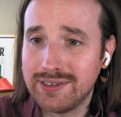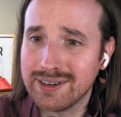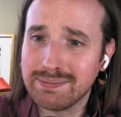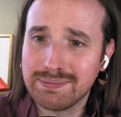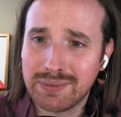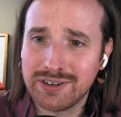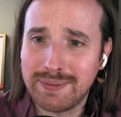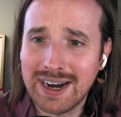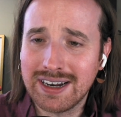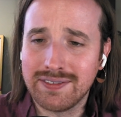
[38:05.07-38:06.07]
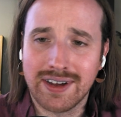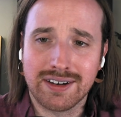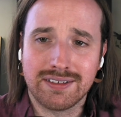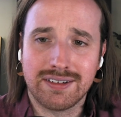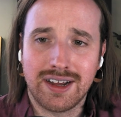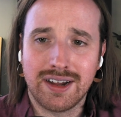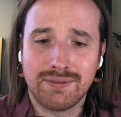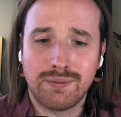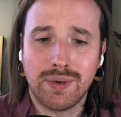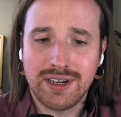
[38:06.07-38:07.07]
you some perspective on
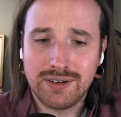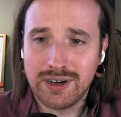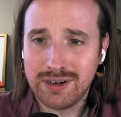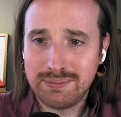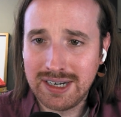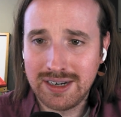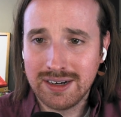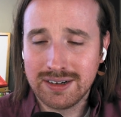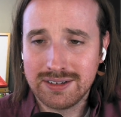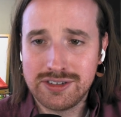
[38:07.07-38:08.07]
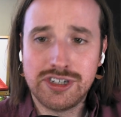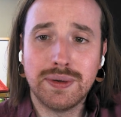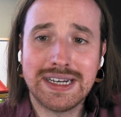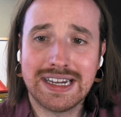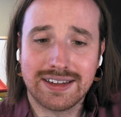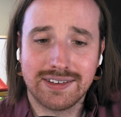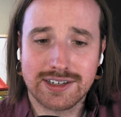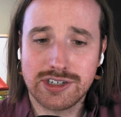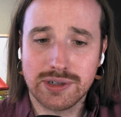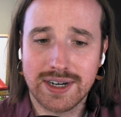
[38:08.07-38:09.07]
on what you could be doing in this
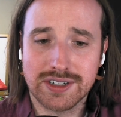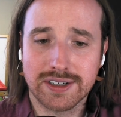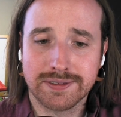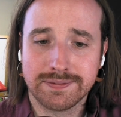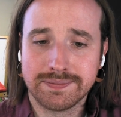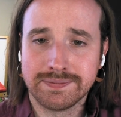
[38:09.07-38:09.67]
situation.